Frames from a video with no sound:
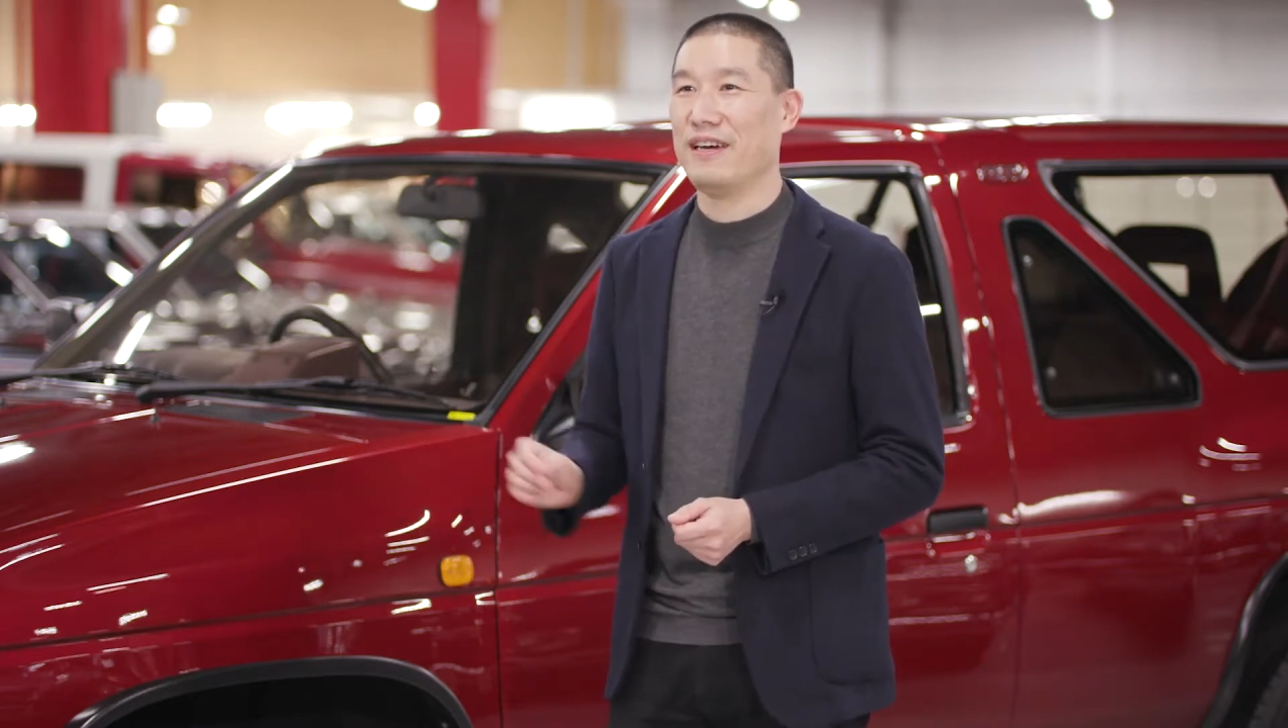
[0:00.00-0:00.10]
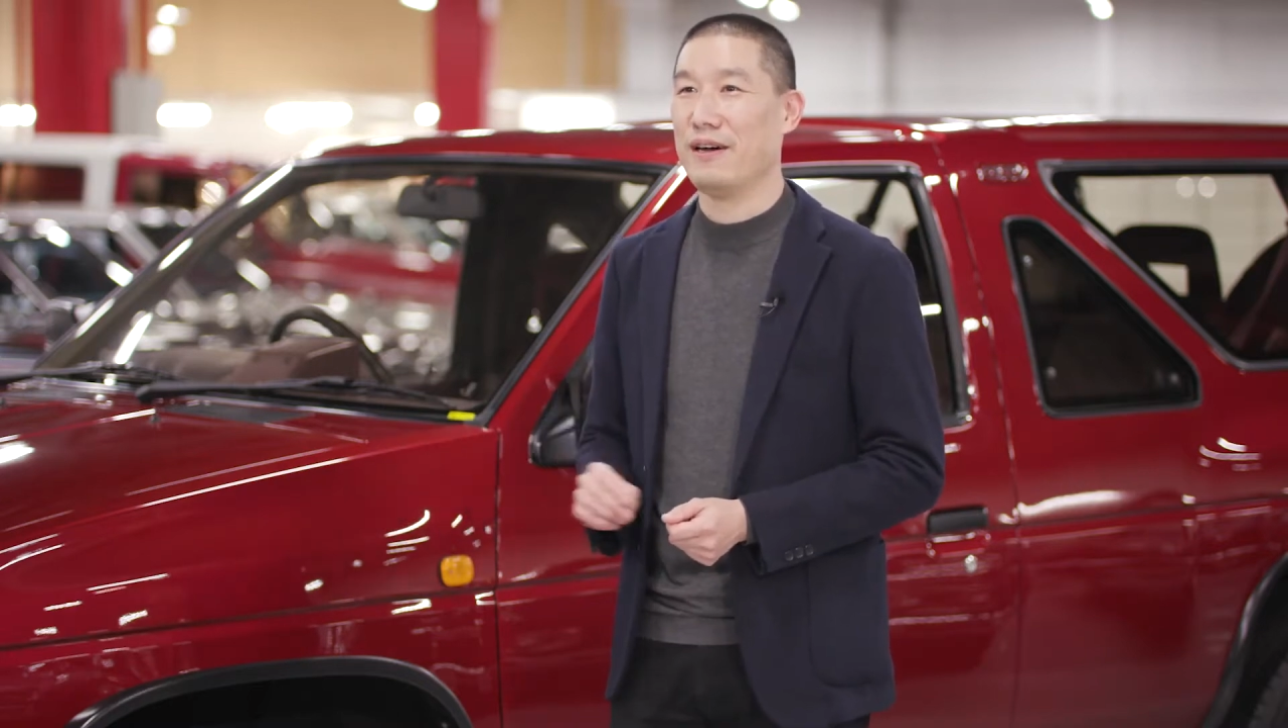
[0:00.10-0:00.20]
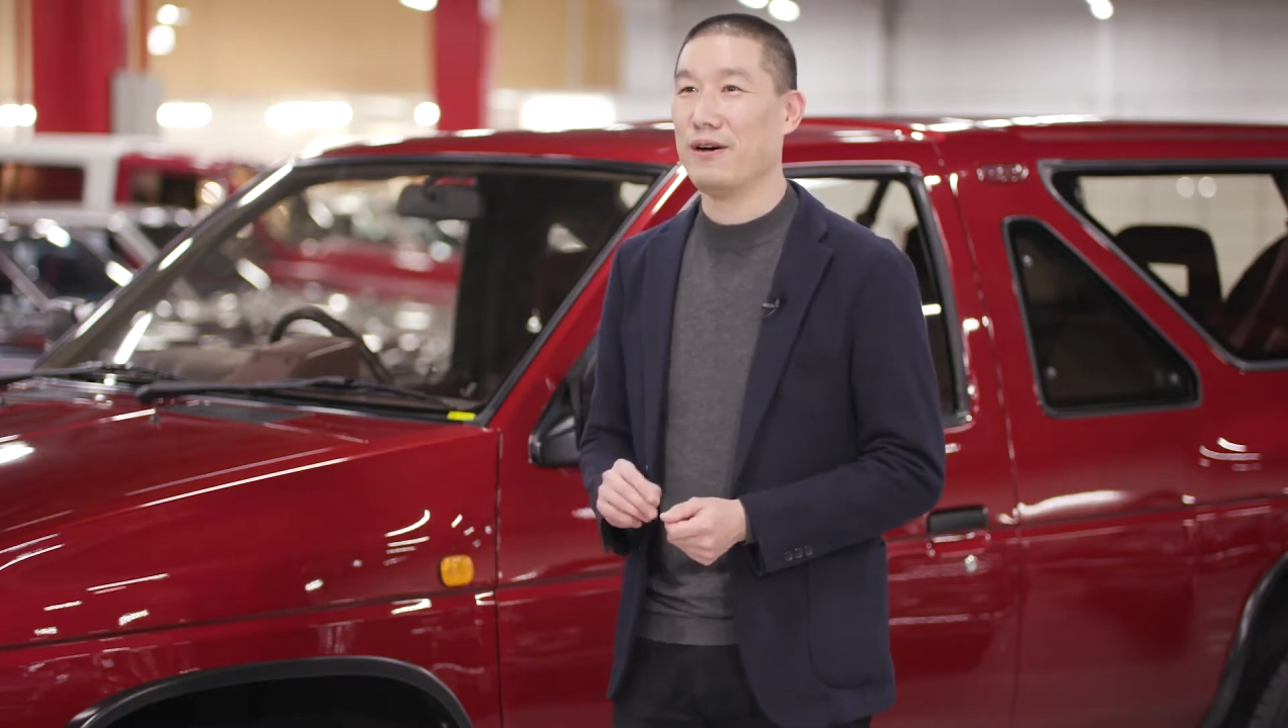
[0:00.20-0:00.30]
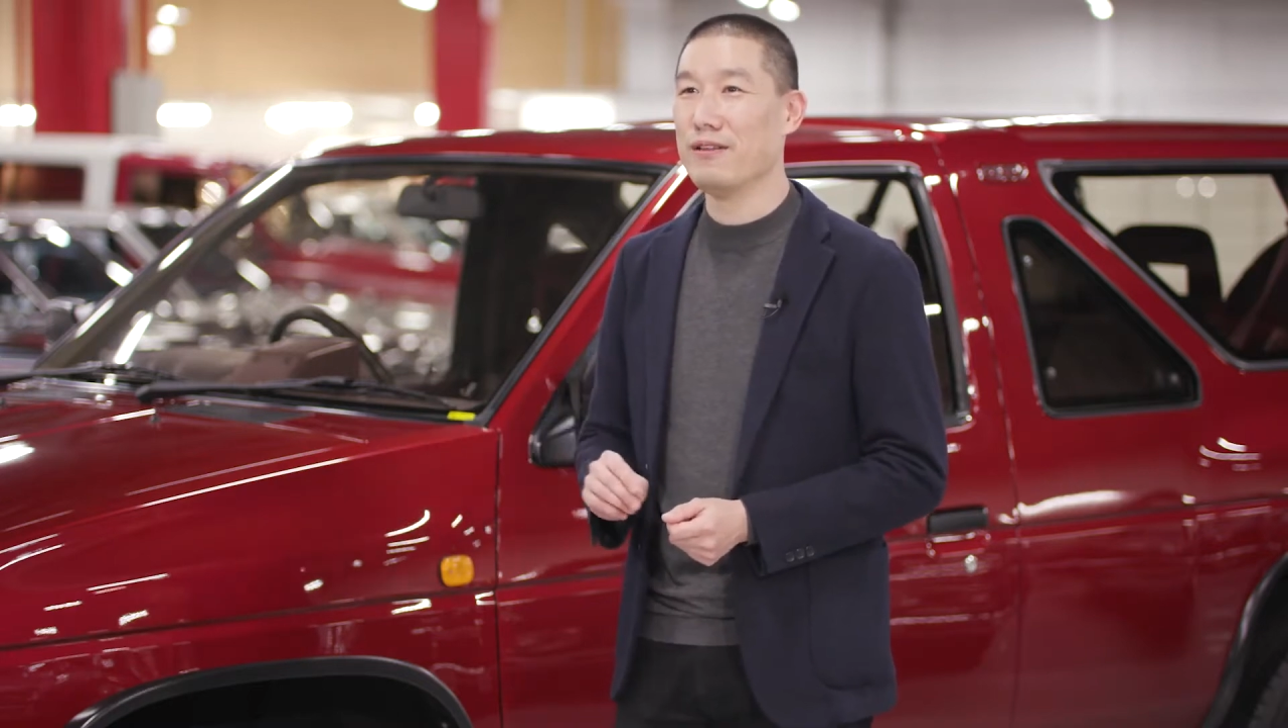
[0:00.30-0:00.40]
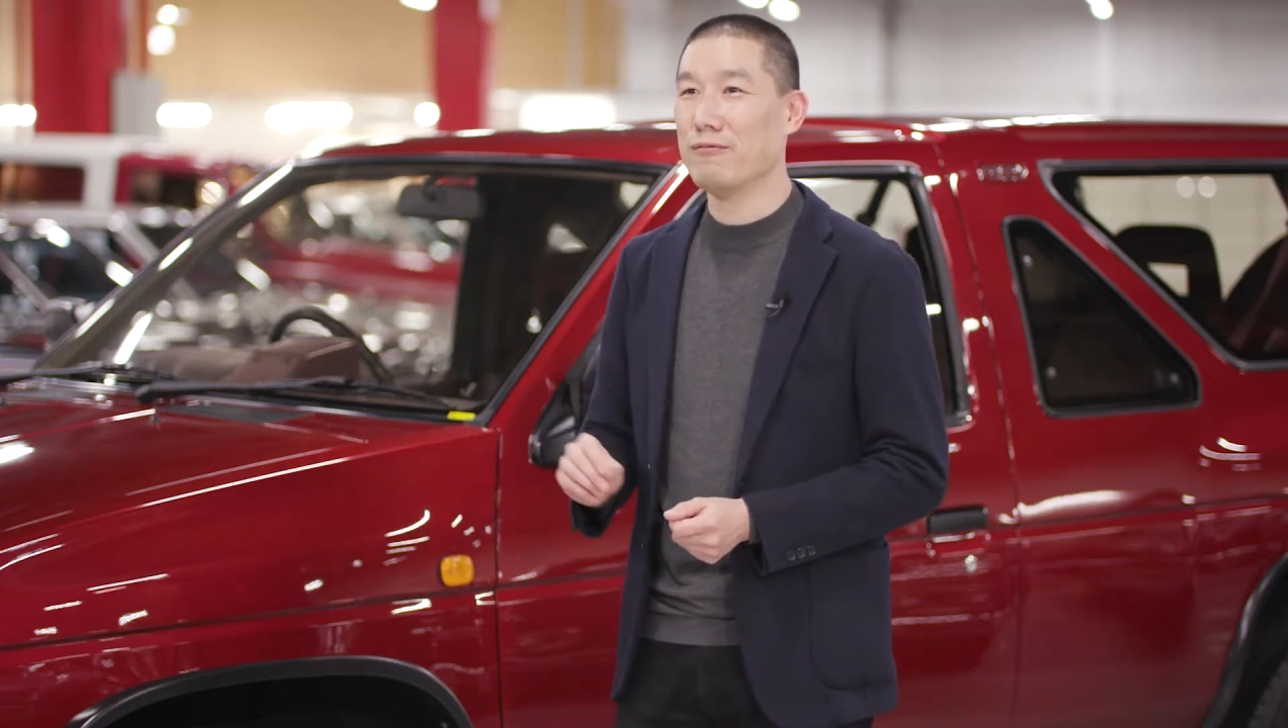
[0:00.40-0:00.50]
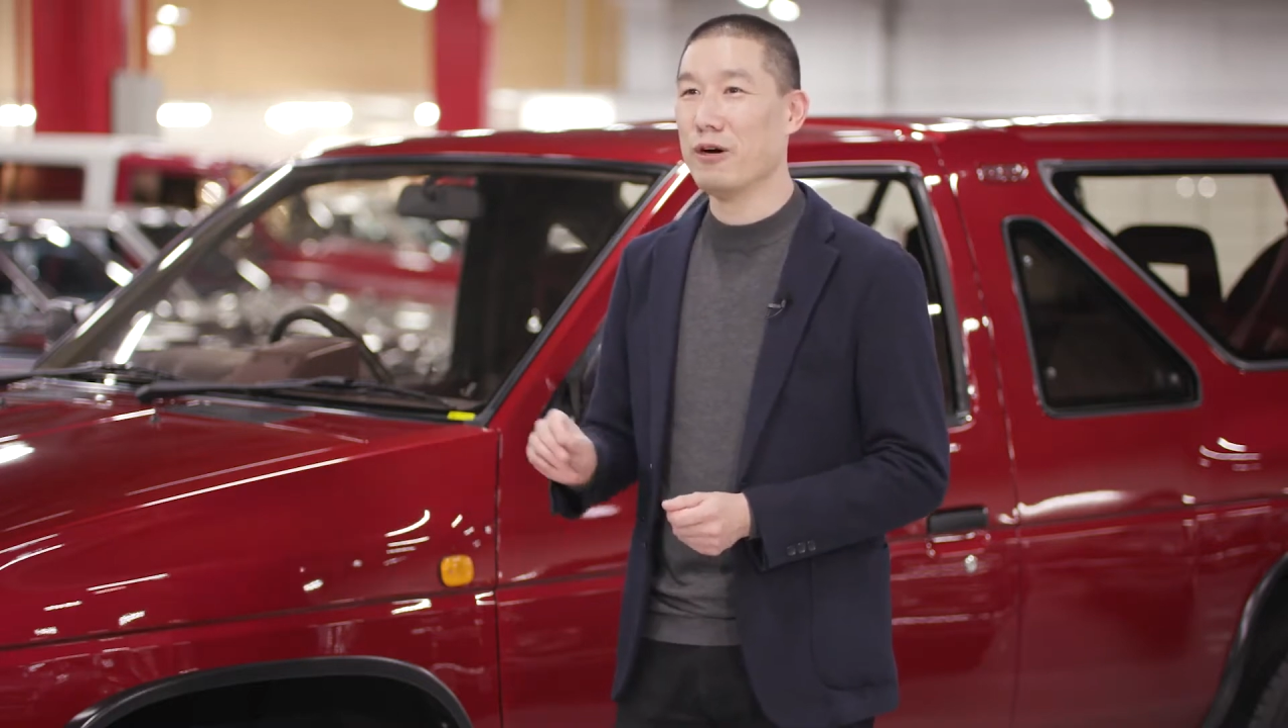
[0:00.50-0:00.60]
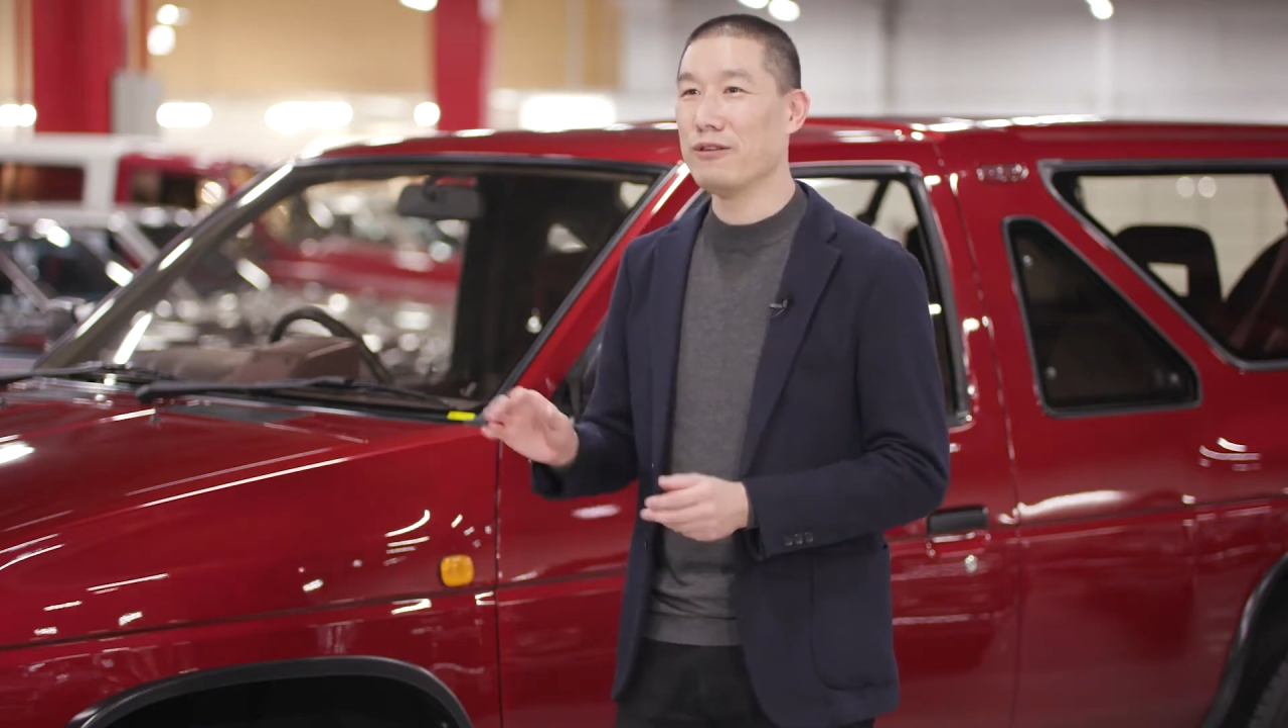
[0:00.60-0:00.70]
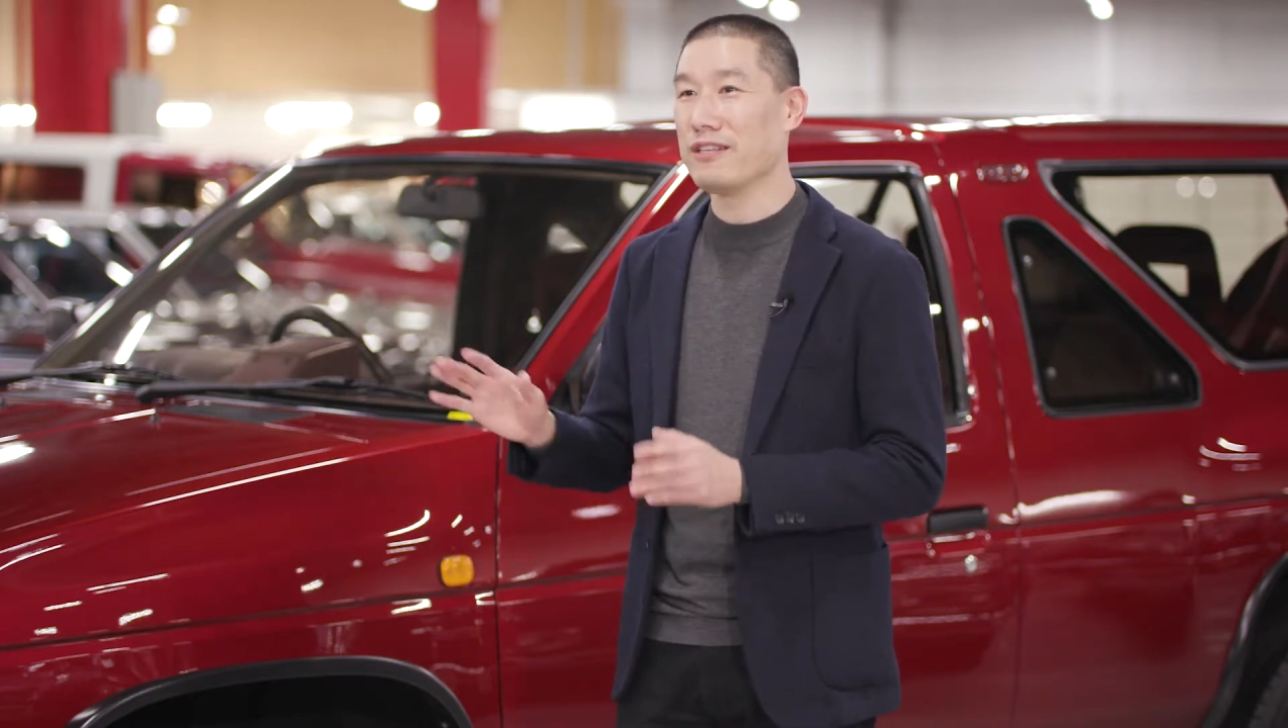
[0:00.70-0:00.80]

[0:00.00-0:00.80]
On the road